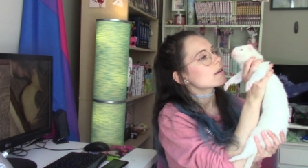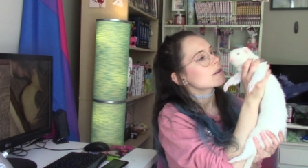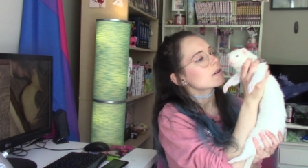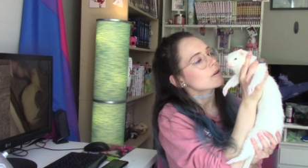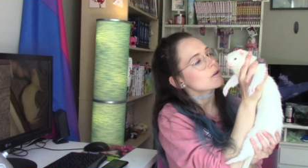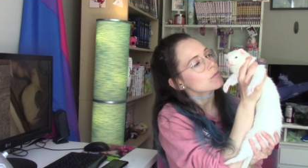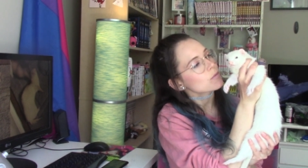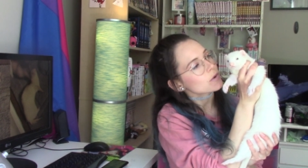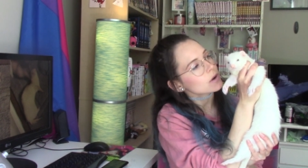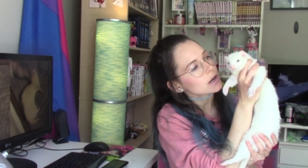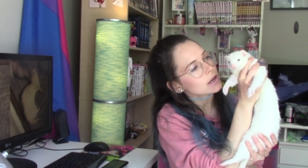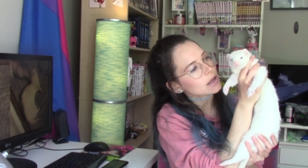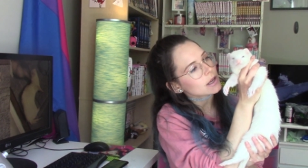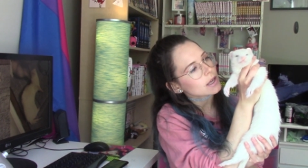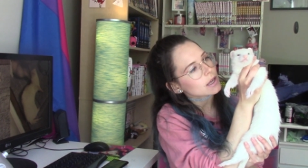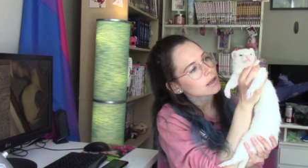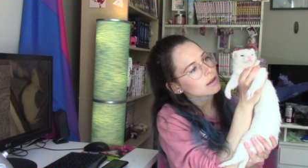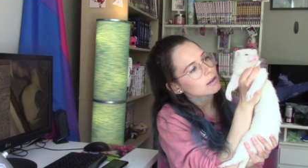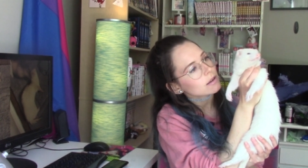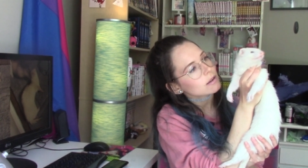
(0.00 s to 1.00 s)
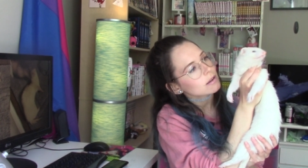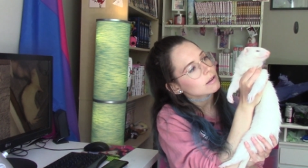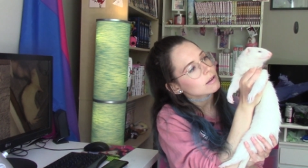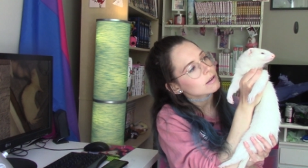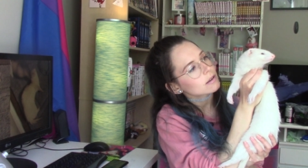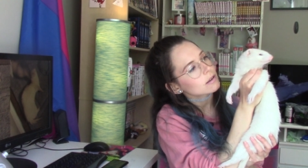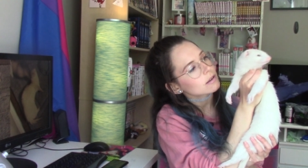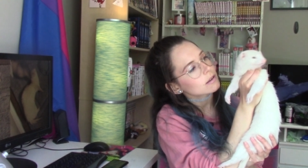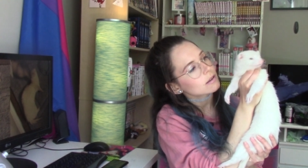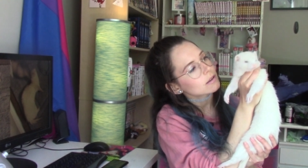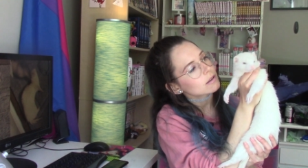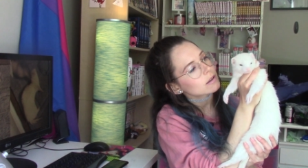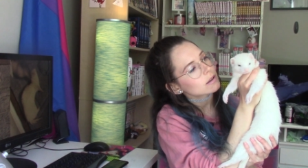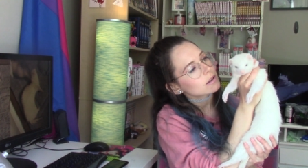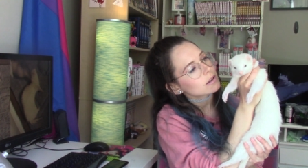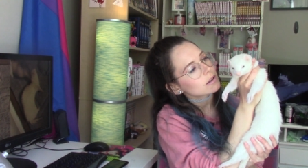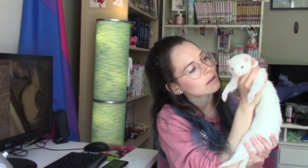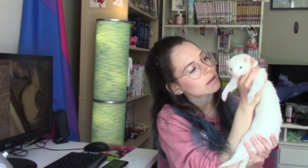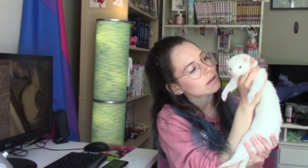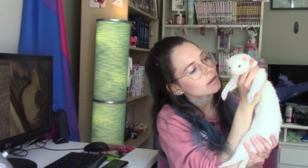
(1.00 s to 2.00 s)
Good morning.
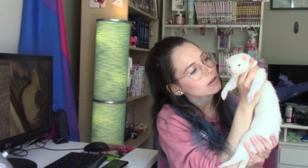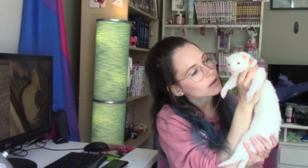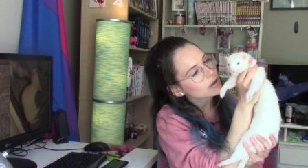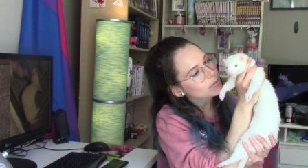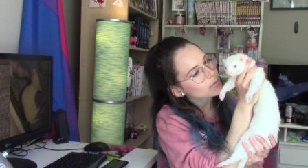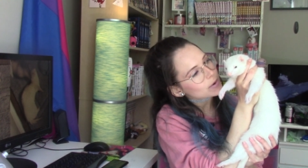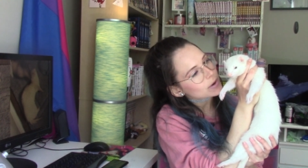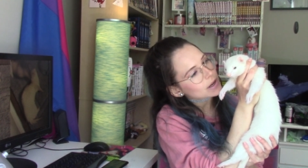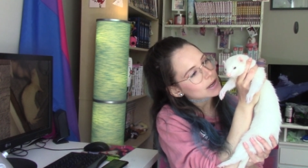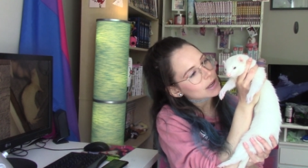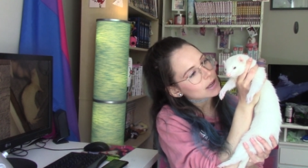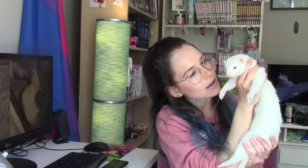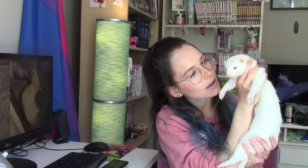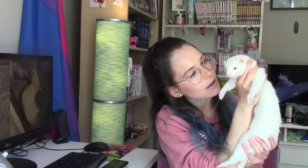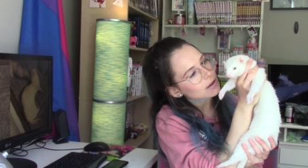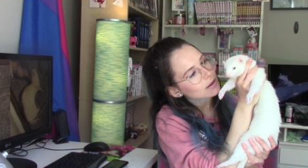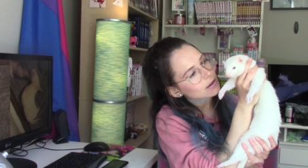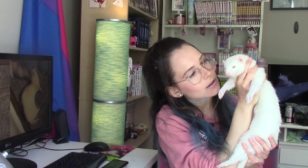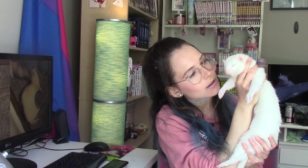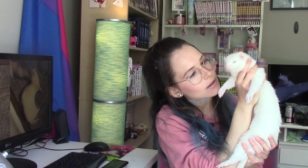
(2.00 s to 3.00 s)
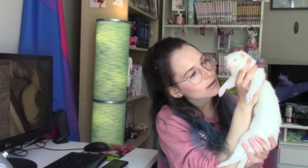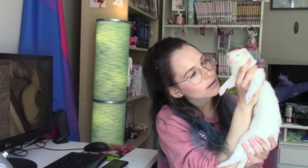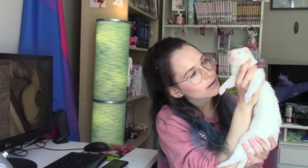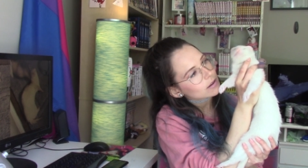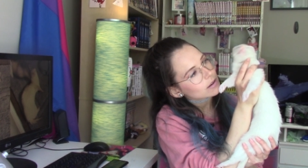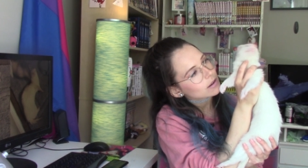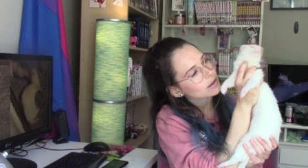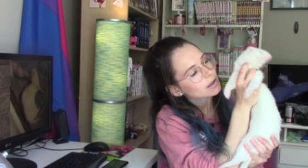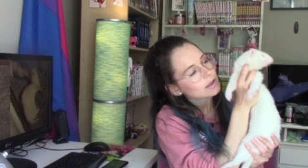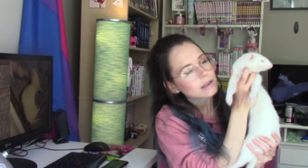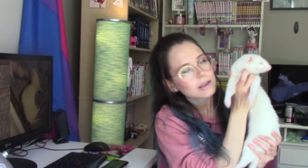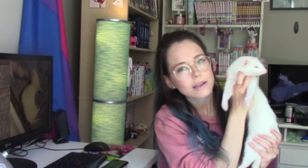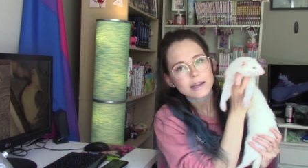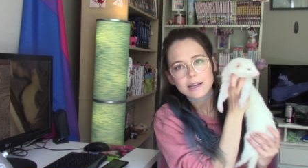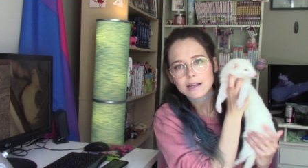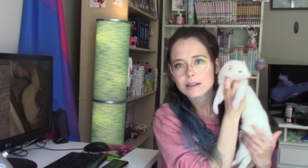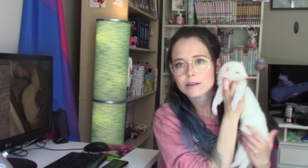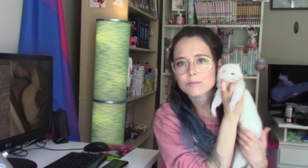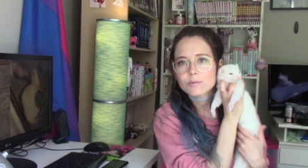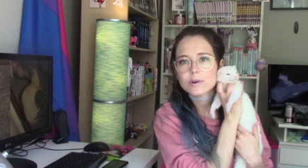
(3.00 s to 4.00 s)
Good morning.
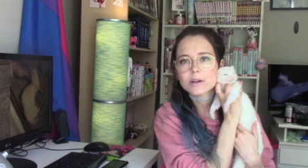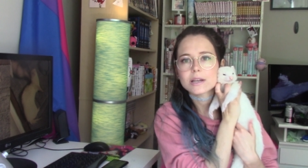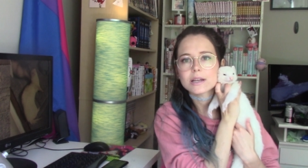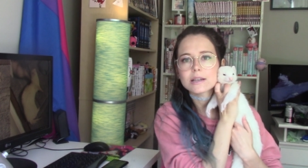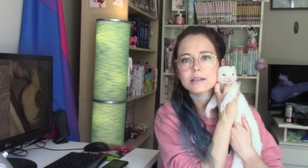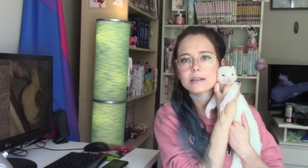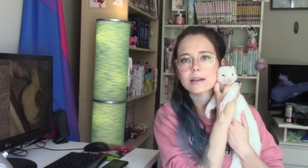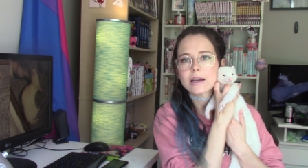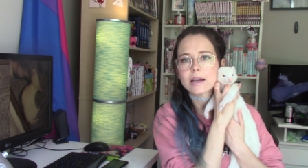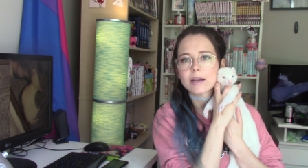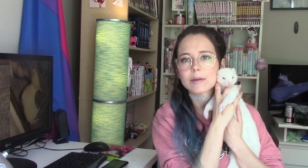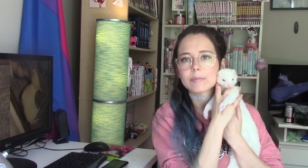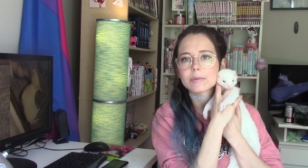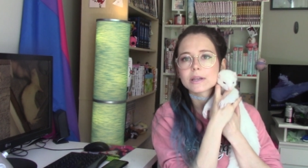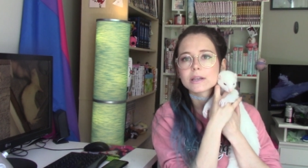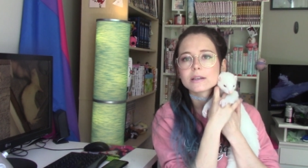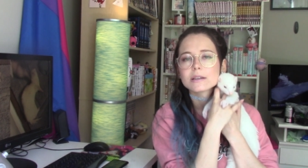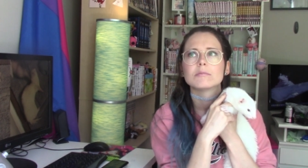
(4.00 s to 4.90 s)
It's morning time.